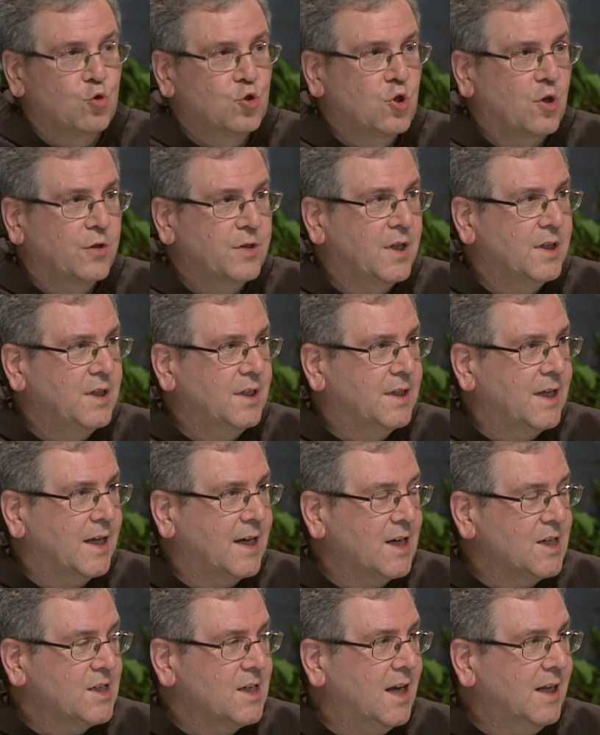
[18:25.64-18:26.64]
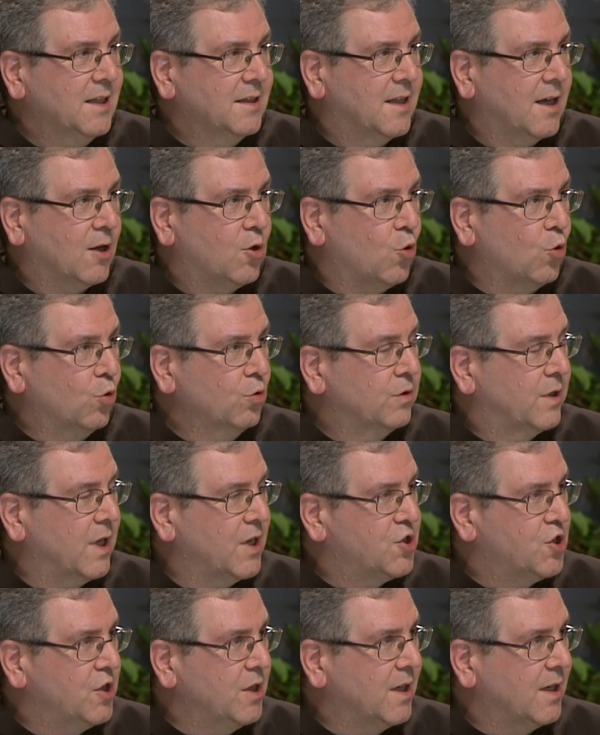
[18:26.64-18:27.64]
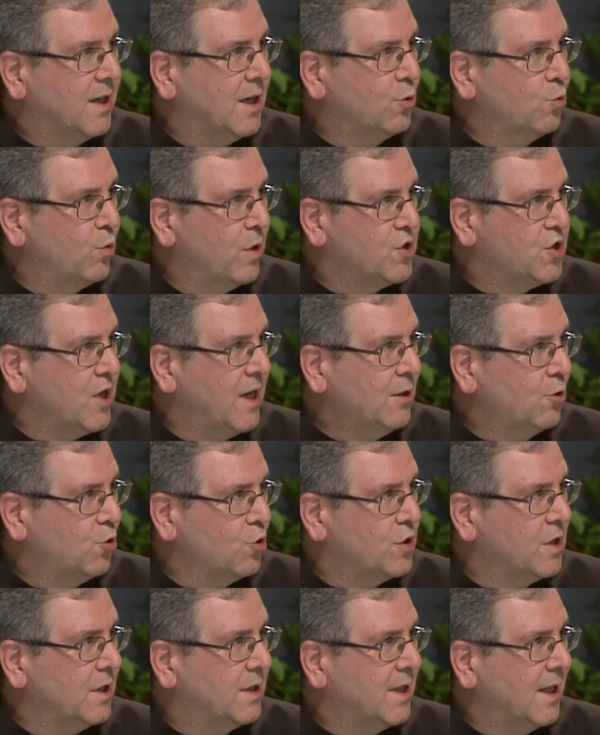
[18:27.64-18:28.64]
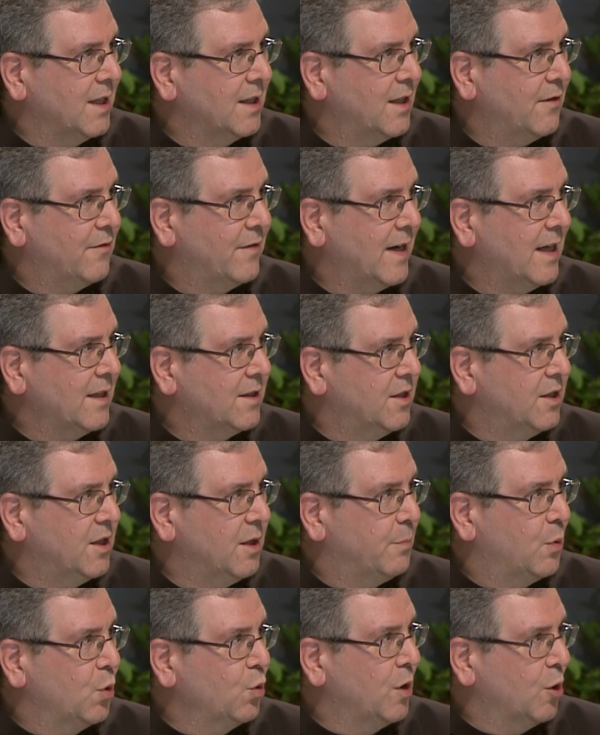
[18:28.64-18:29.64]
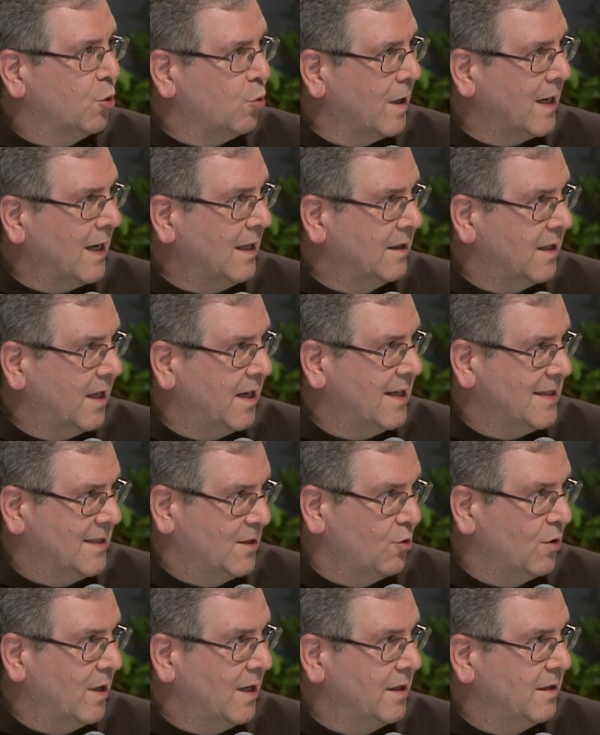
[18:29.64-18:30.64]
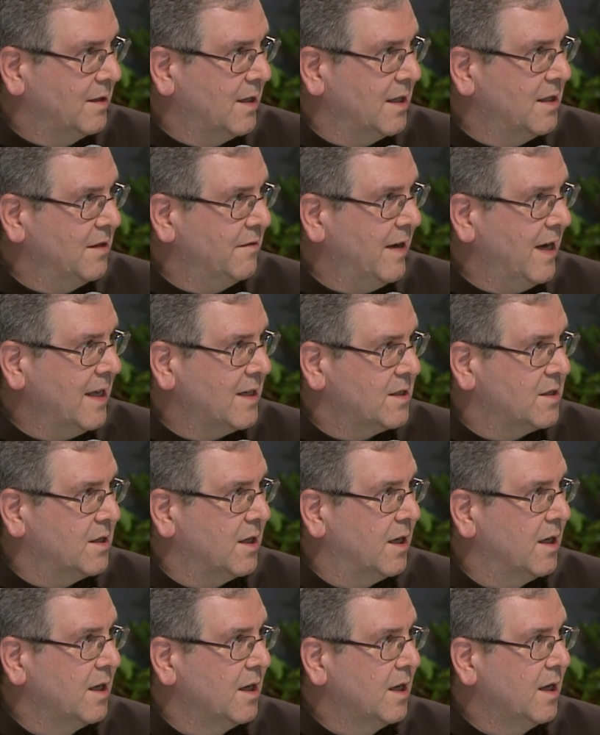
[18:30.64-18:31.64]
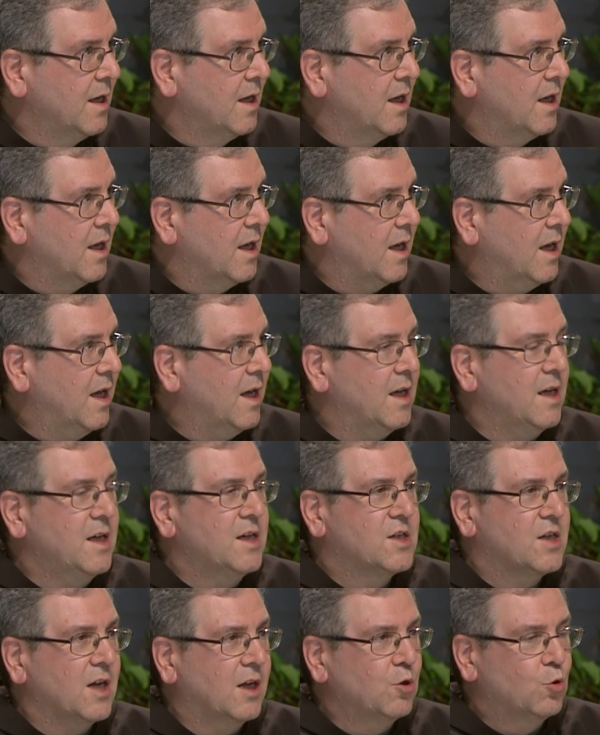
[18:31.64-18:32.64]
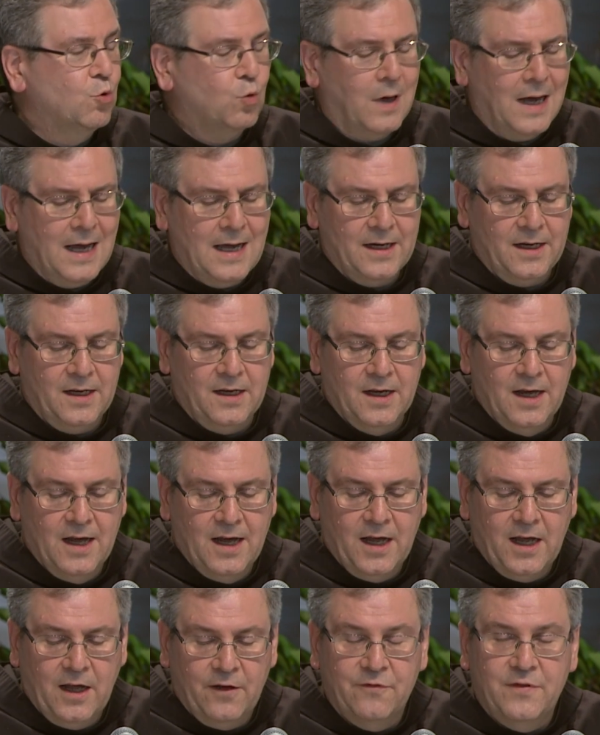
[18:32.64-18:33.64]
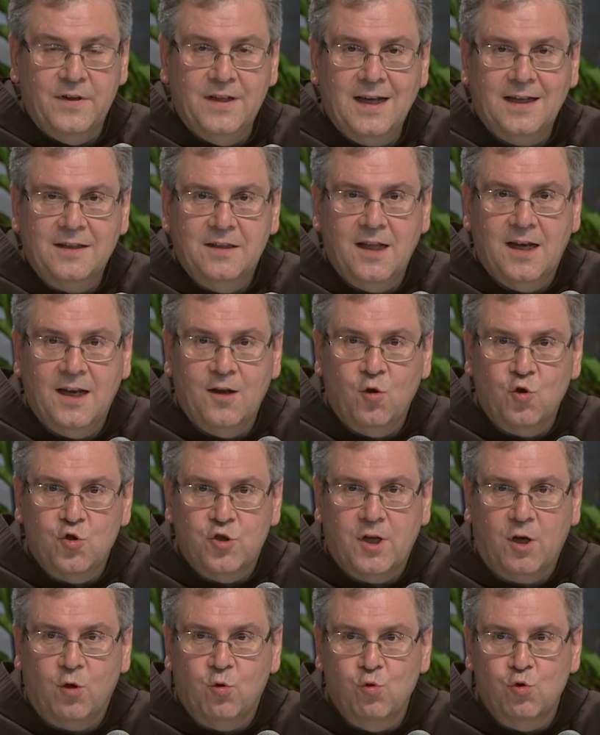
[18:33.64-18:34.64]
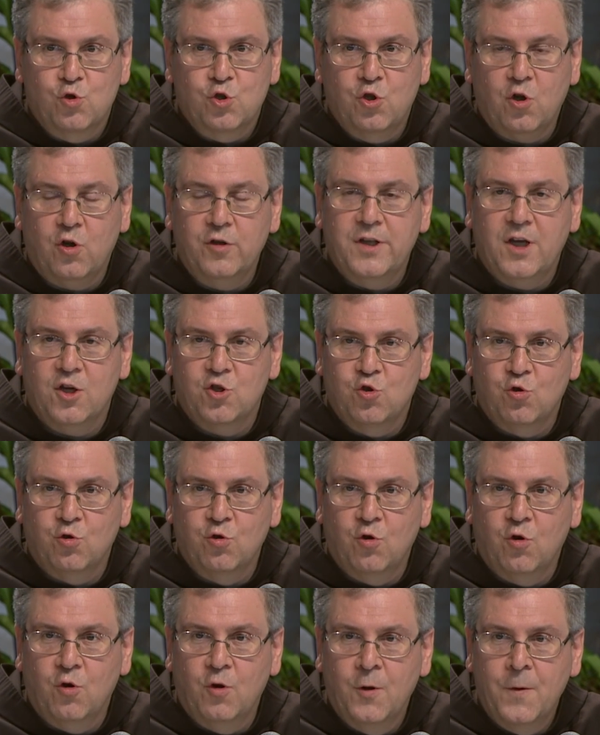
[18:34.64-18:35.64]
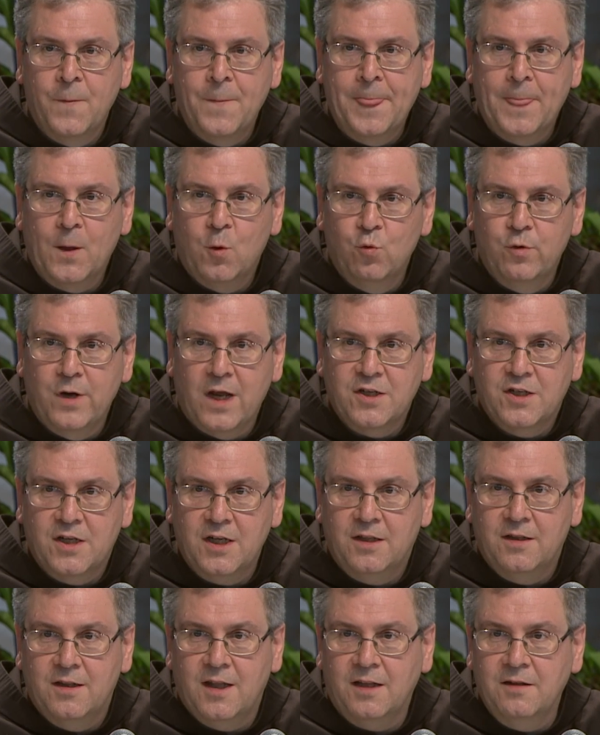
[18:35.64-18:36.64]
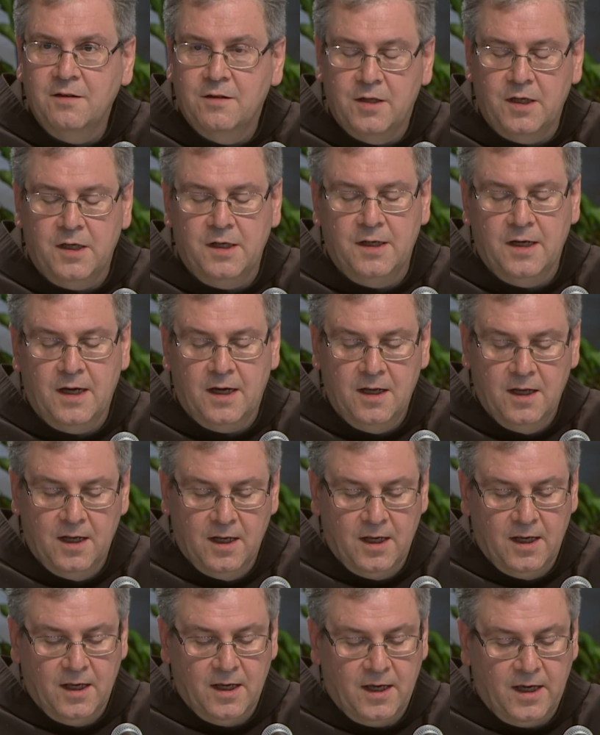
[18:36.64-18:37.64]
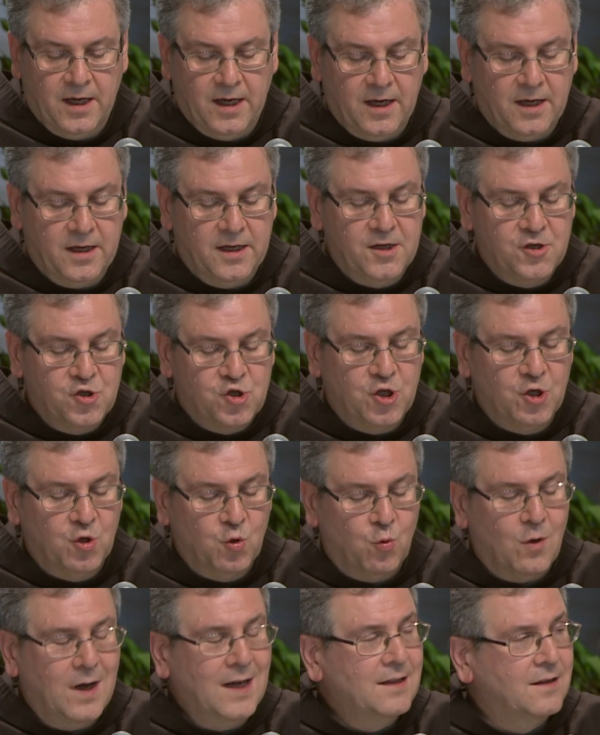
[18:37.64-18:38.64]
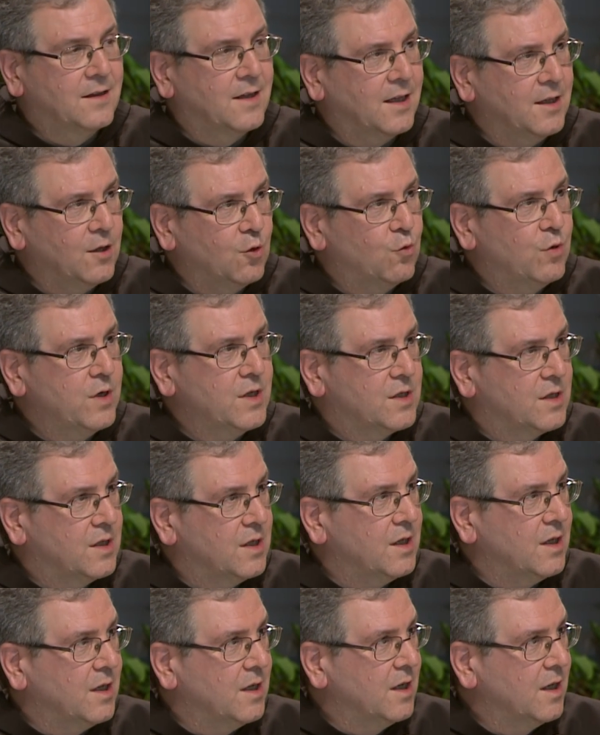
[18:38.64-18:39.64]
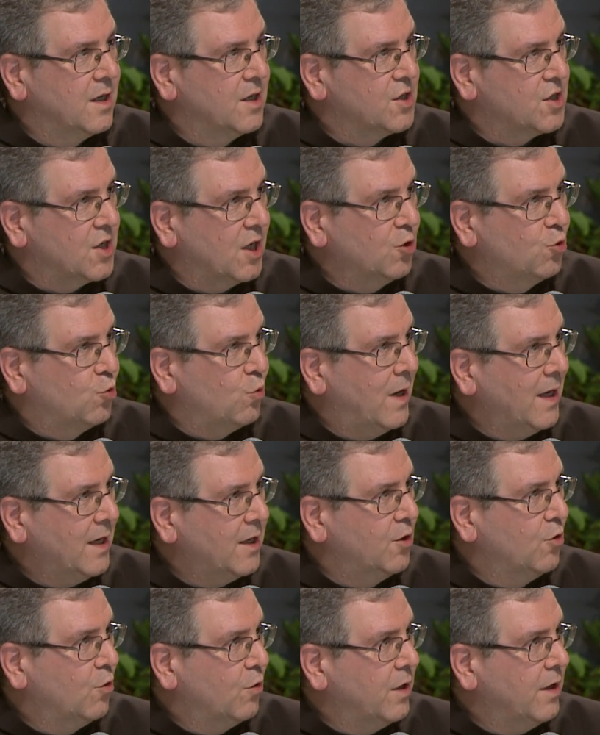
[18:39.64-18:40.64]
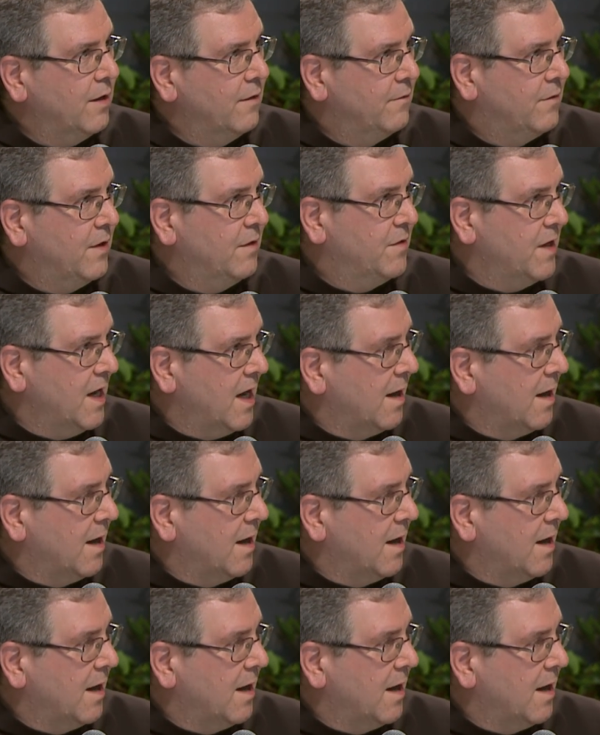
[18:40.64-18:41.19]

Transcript: came about in the fourteenth century. Now we count uh, more than uh, one hundred seventy uh, uh, friars with f from forty-two different nations, and